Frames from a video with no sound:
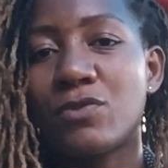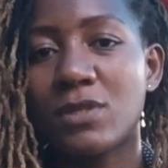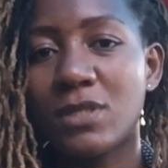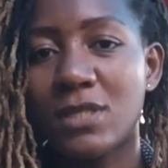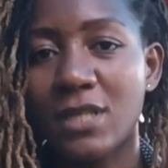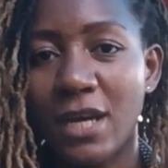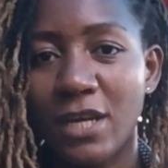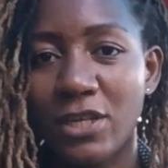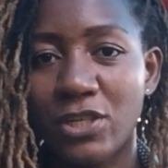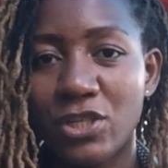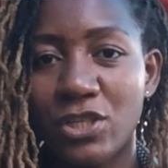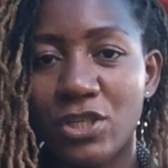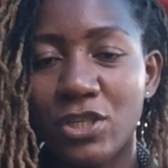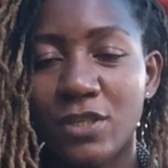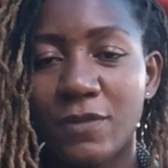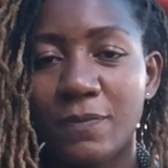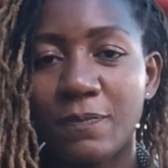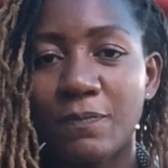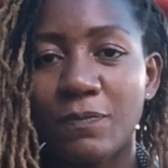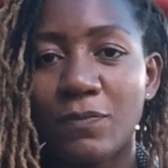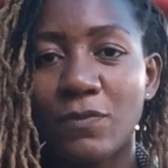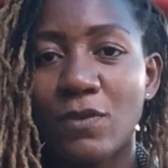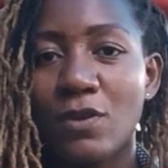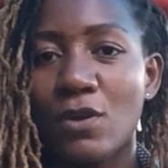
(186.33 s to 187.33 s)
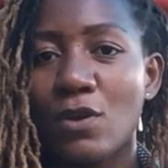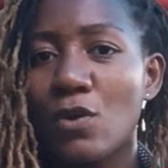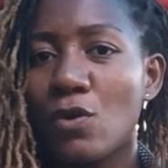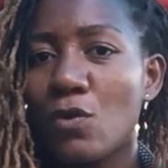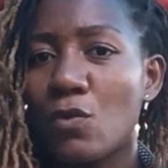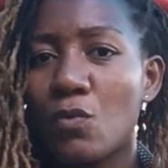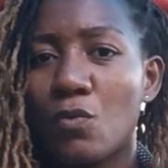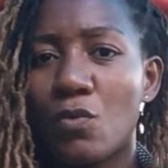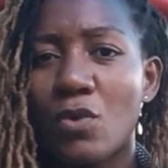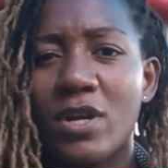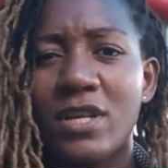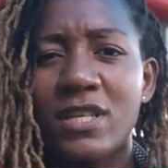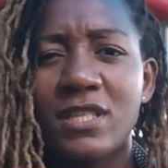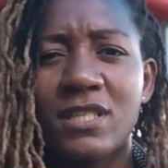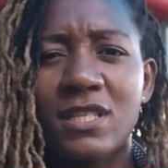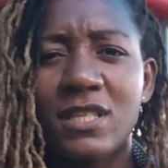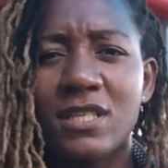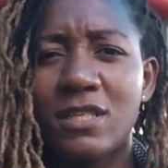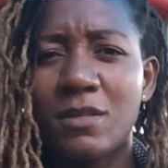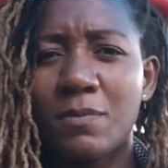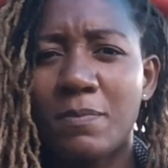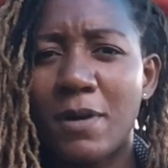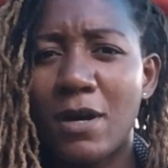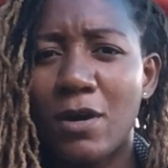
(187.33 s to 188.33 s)
research. What is
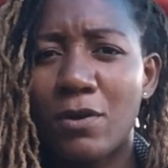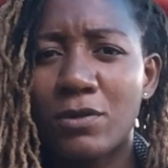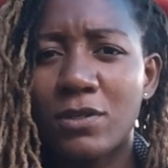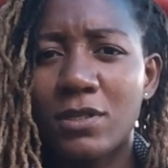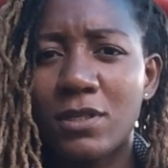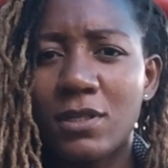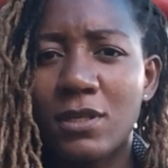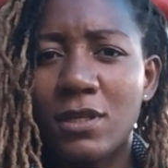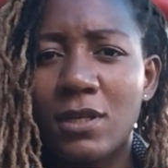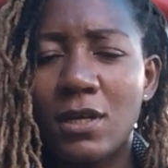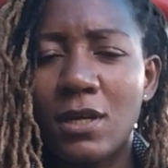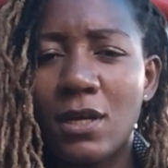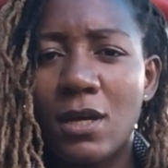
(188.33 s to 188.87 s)
this about?